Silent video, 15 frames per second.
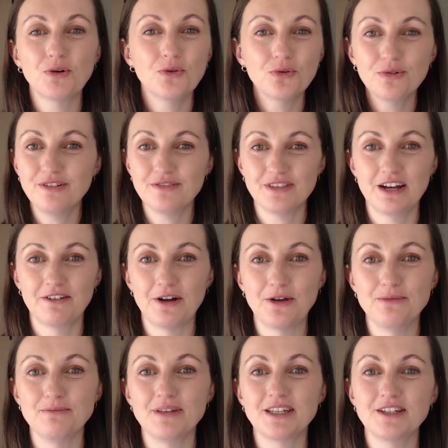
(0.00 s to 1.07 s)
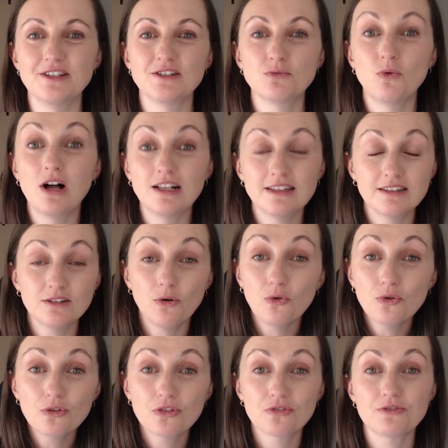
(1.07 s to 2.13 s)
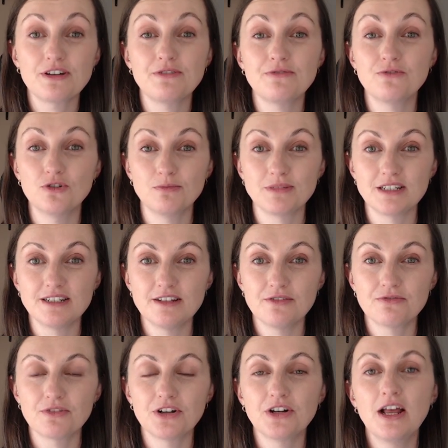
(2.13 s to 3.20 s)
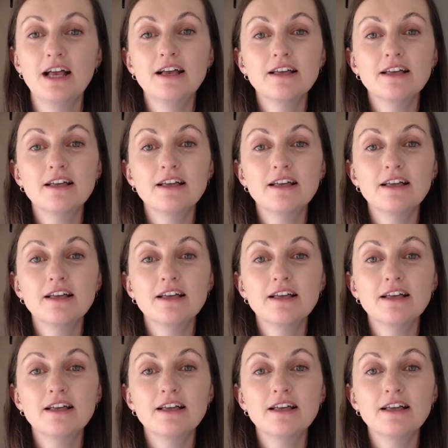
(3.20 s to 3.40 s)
all of their own because while all three forms are different,